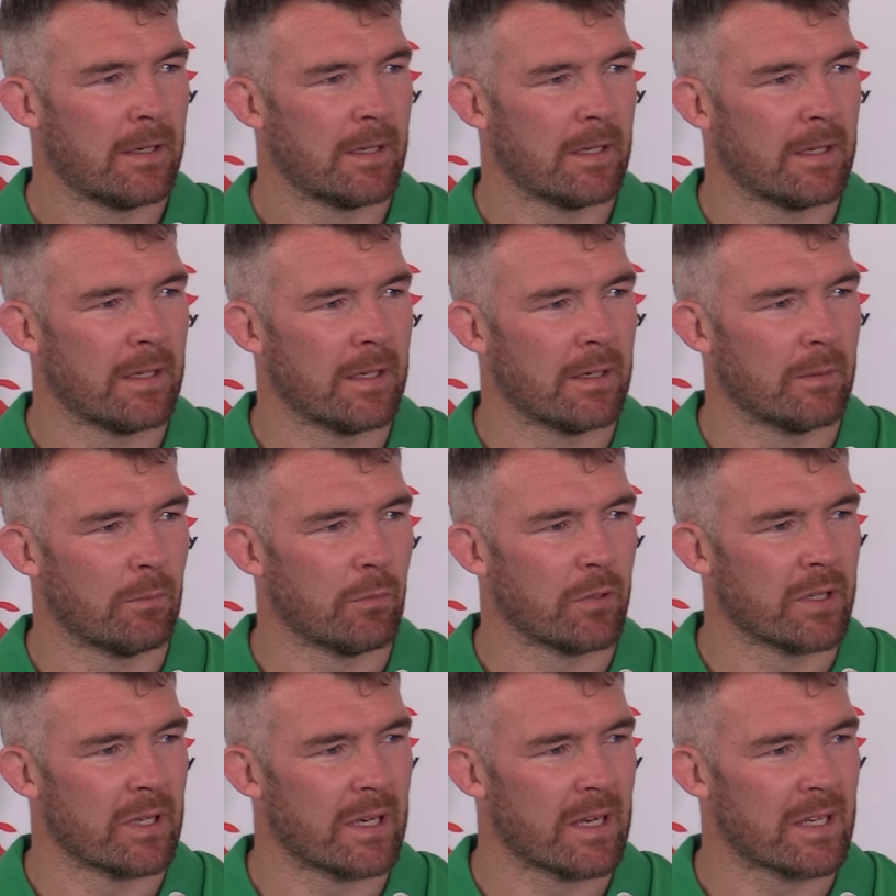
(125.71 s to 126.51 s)

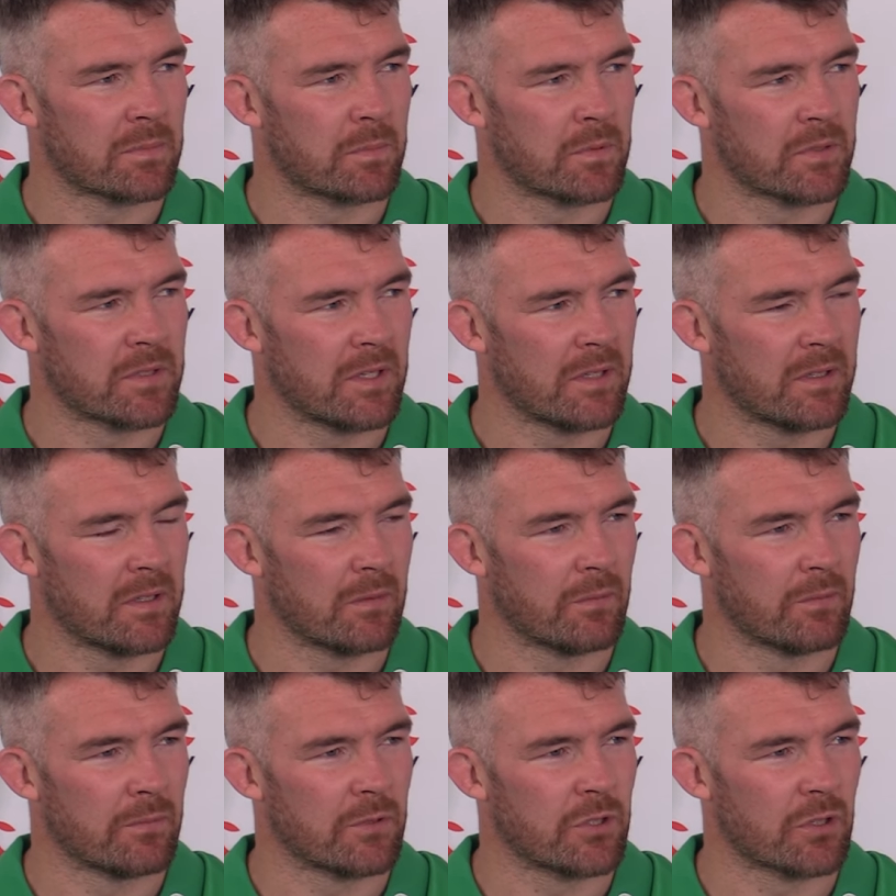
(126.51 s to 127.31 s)
of the lads presented
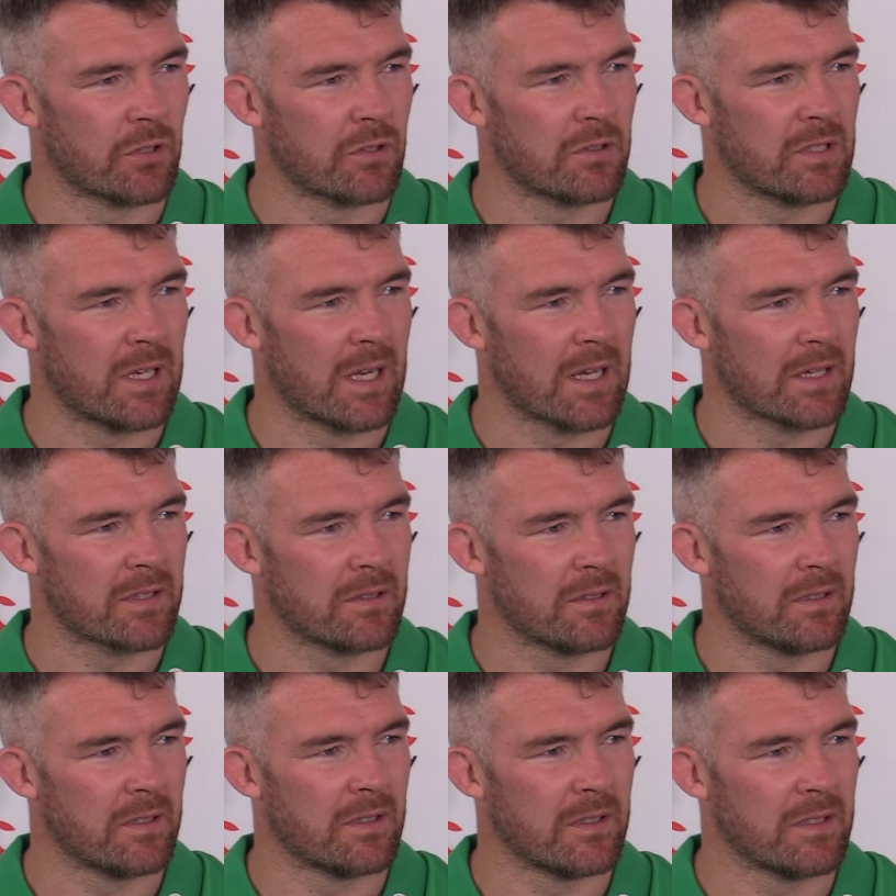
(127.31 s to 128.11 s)
him his jersey
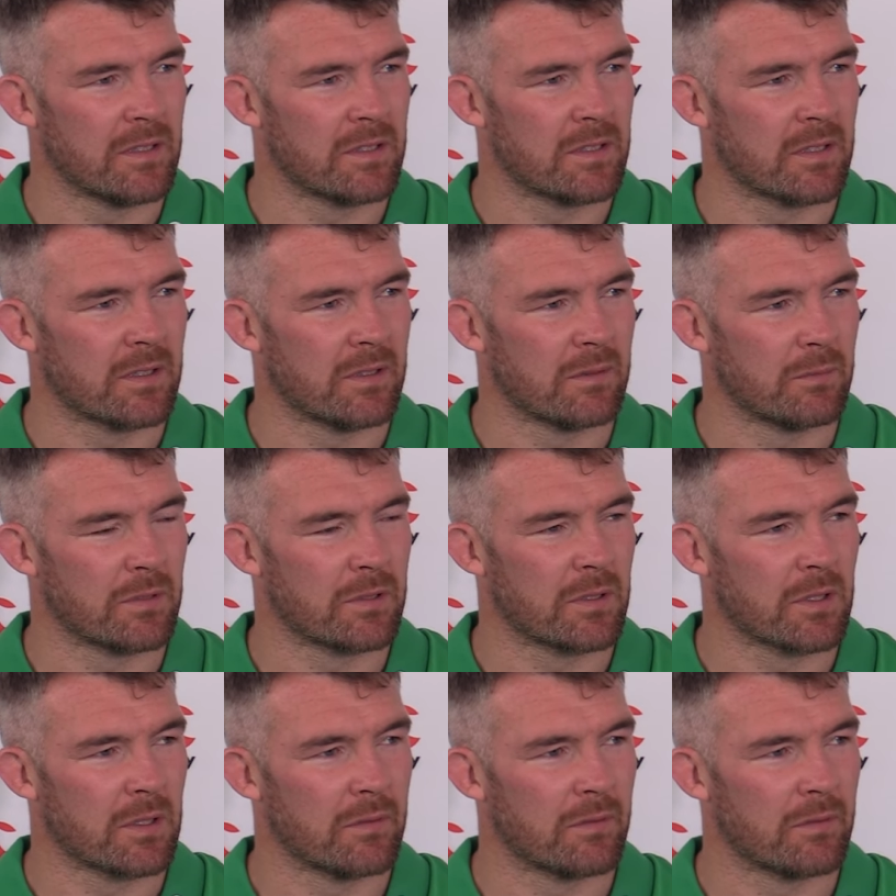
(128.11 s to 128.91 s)
last night, and he said it was